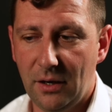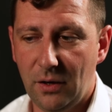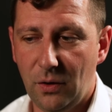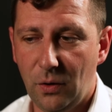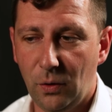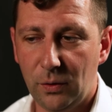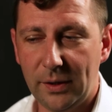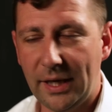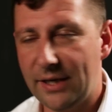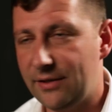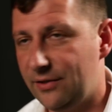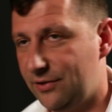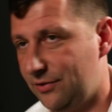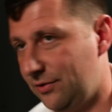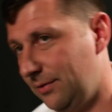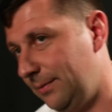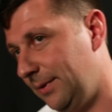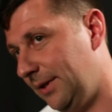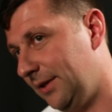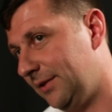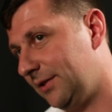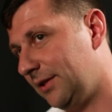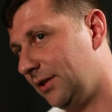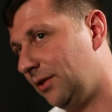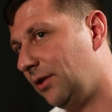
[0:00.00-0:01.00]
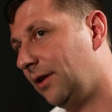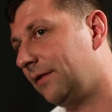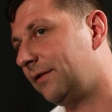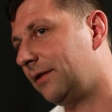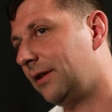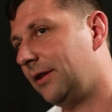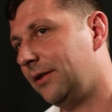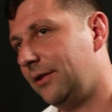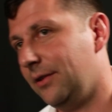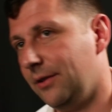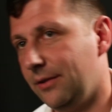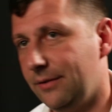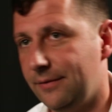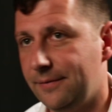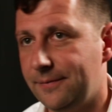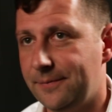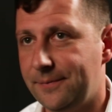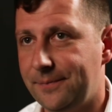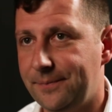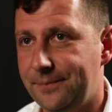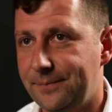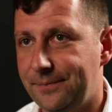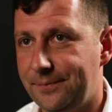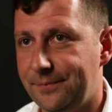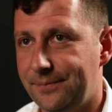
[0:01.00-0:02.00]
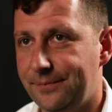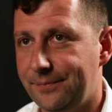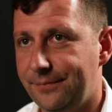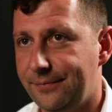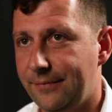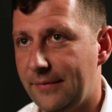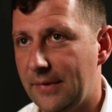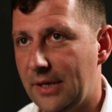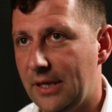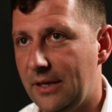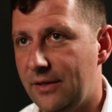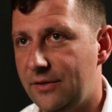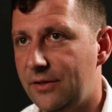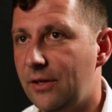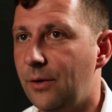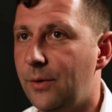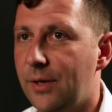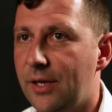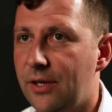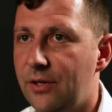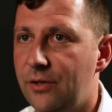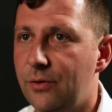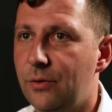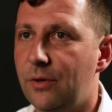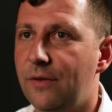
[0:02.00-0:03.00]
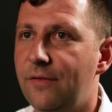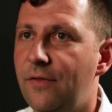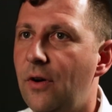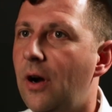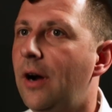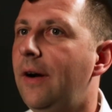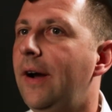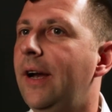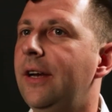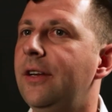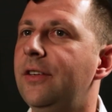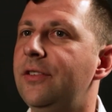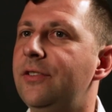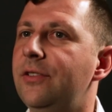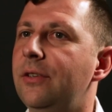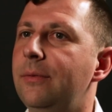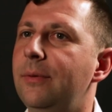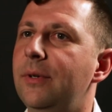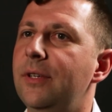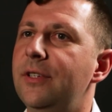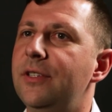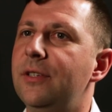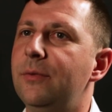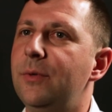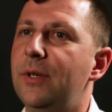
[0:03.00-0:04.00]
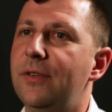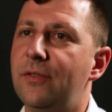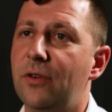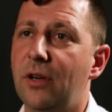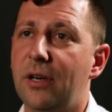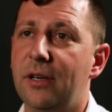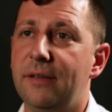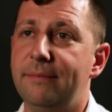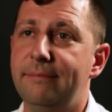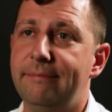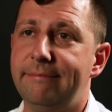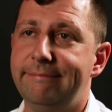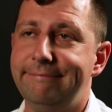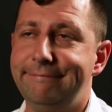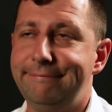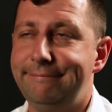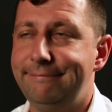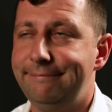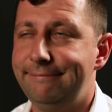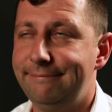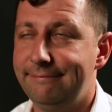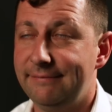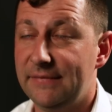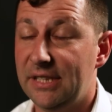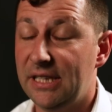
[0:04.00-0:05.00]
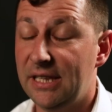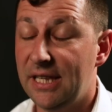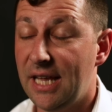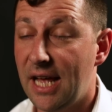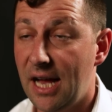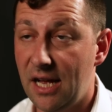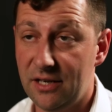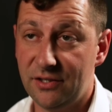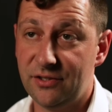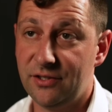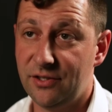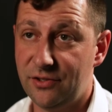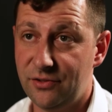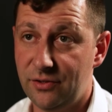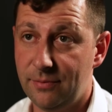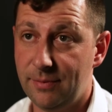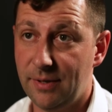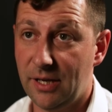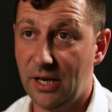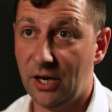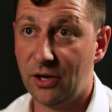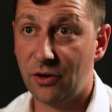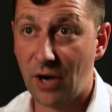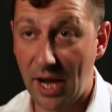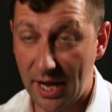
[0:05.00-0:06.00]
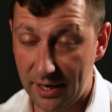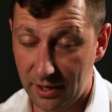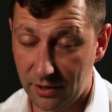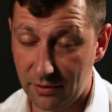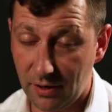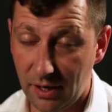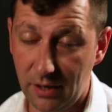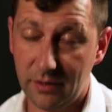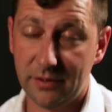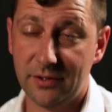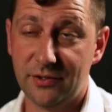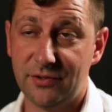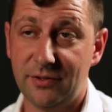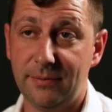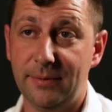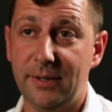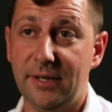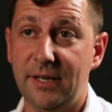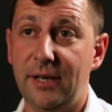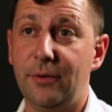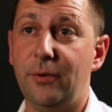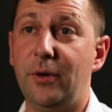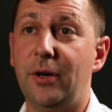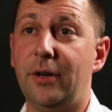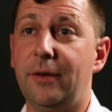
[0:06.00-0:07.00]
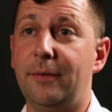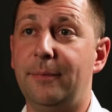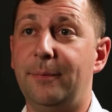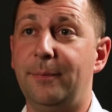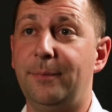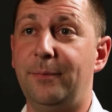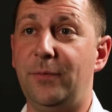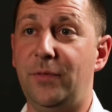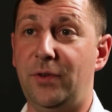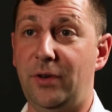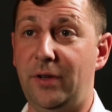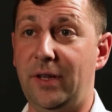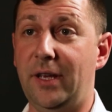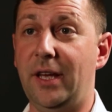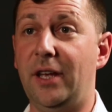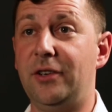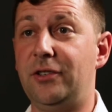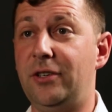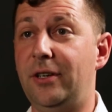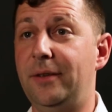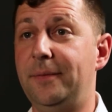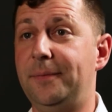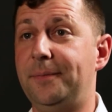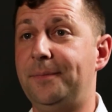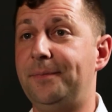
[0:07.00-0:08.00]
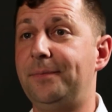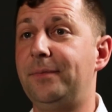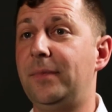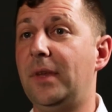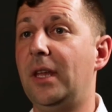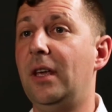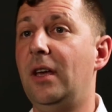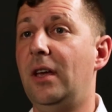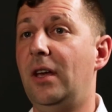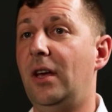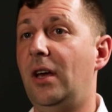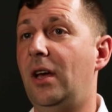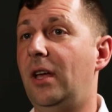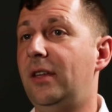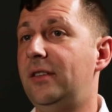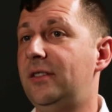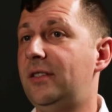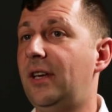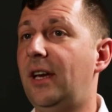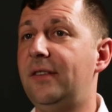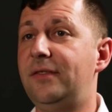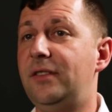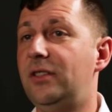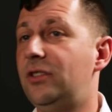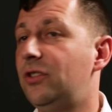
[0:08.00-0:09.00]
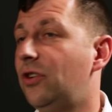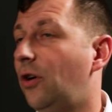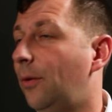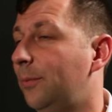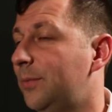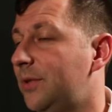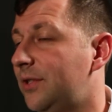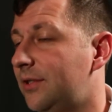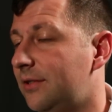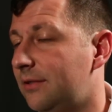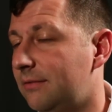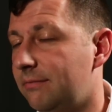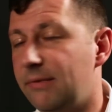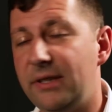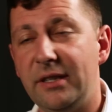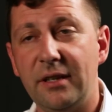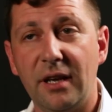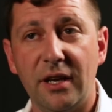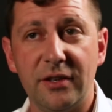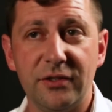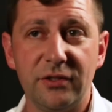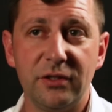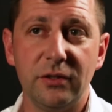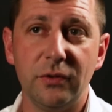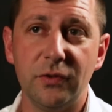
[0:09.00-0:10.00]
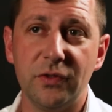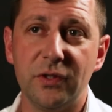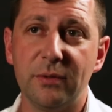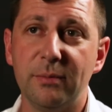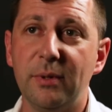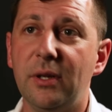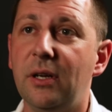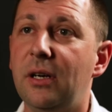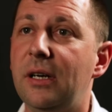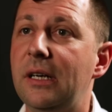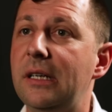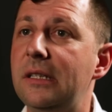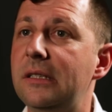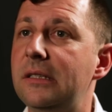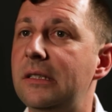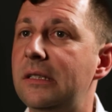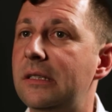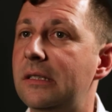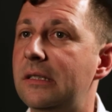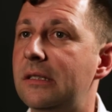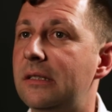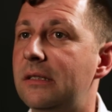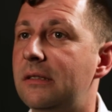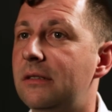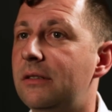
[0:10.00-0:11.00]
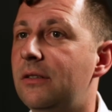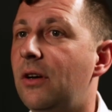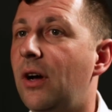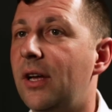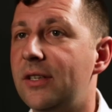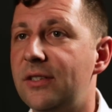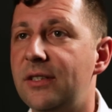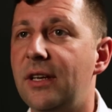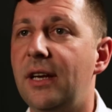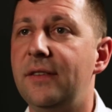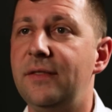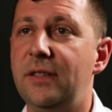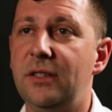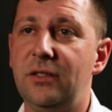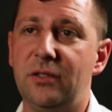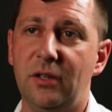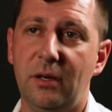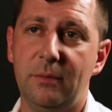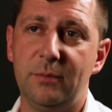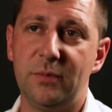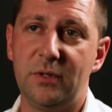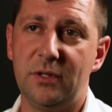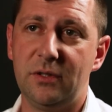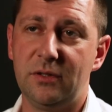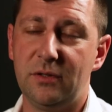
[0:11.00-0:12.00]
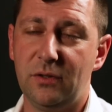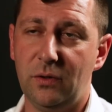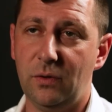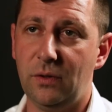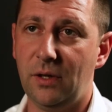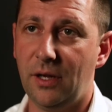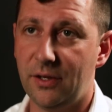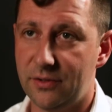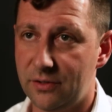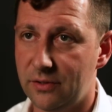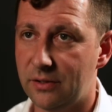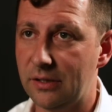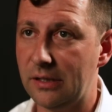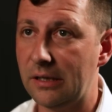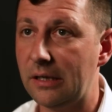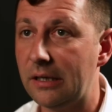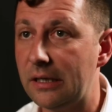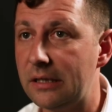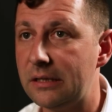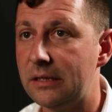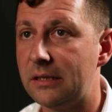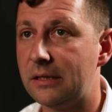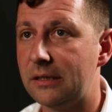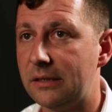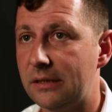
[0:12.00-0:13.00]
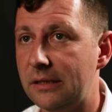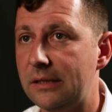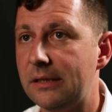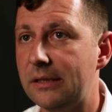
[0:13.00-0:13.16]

all our distributors can offer it too. So we can do it via our distributors, and we've got a large distributor, a growing distributor network through the country. Safety shops, industrial suppliers, height safety shops, all those sort of guys